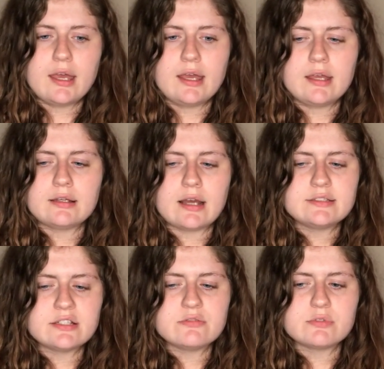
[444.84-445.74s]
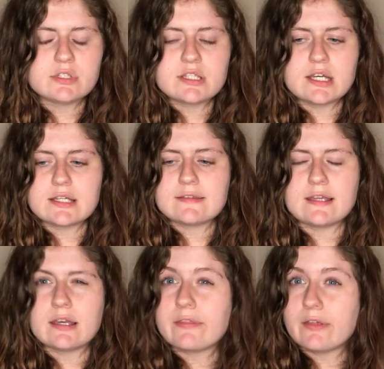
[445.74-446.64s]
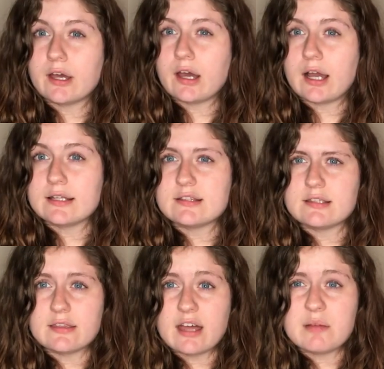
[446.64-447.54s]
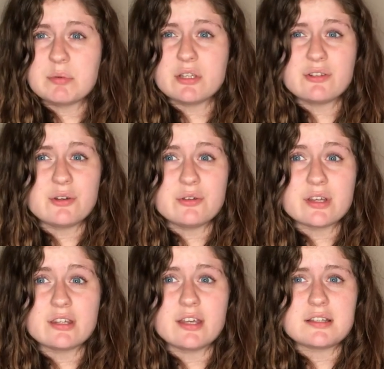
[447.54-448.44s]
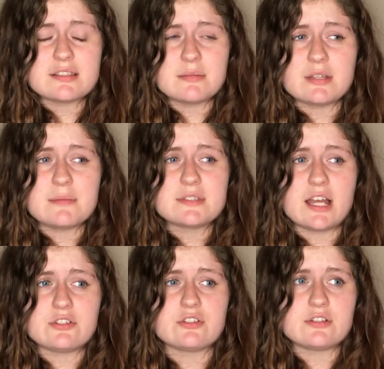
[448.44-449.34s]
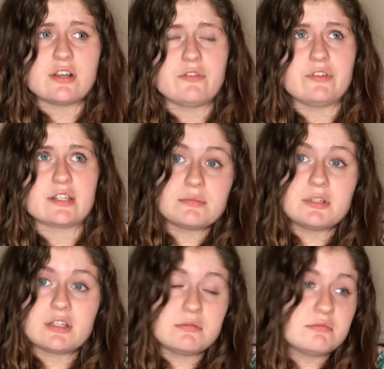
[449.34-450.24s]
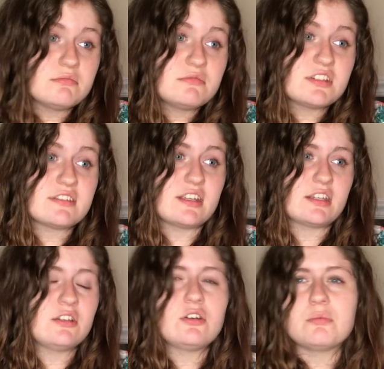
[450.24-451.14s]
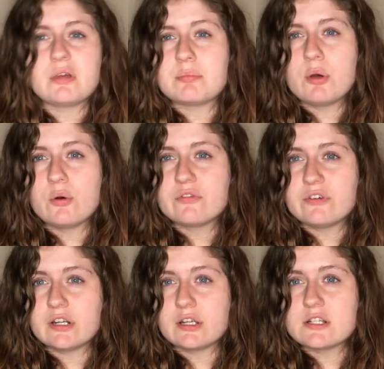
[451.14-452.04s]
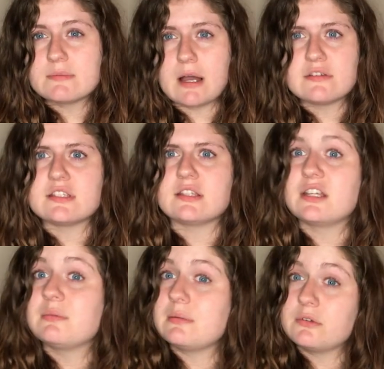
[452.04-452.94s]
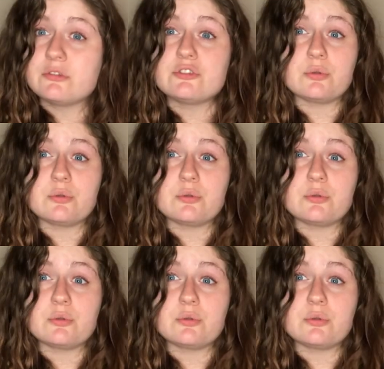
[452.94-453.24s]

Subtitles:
and I didn't really like think that I did that. But you know, you can like sometimes catch yourself, like somebody can just like, you know, like poke fun at your spouse, and like maybe you'll